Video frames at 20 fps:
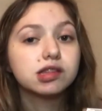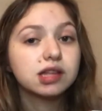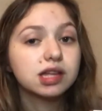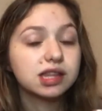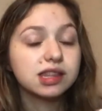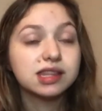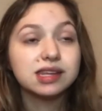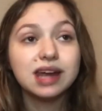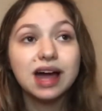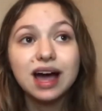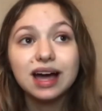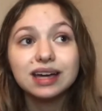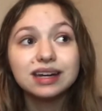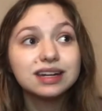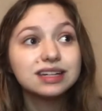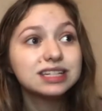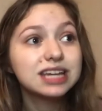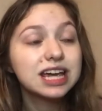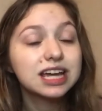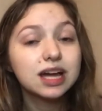It's not
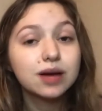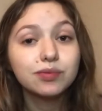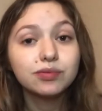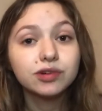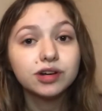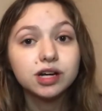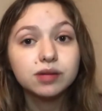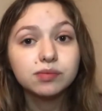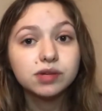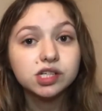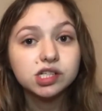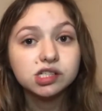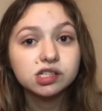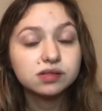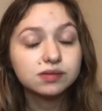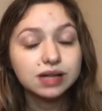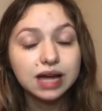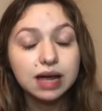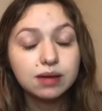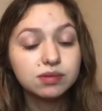going to take up very
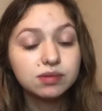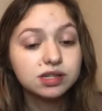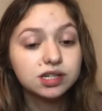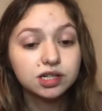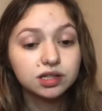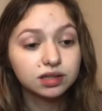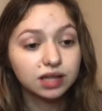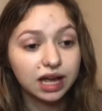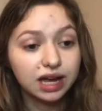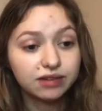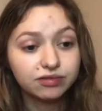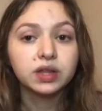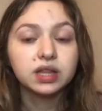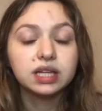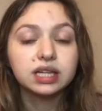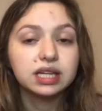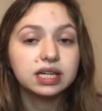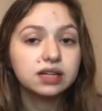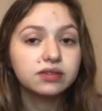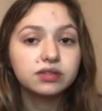much time in your life.
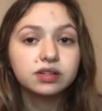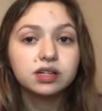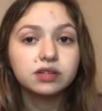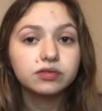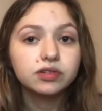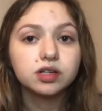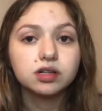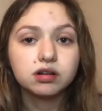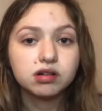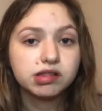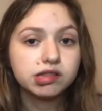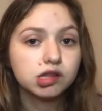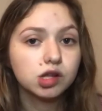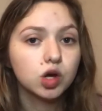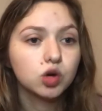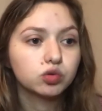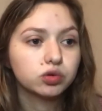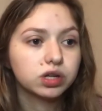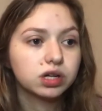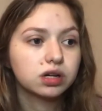Like, even if you're a
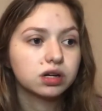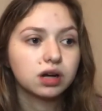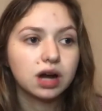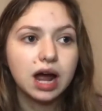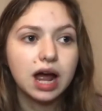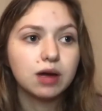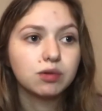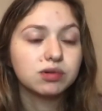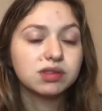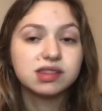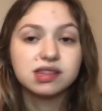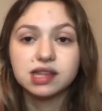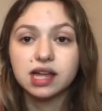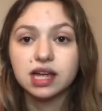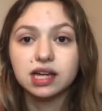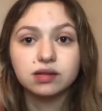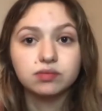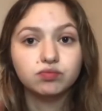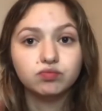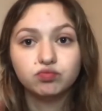slow reader, I would
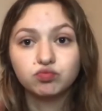say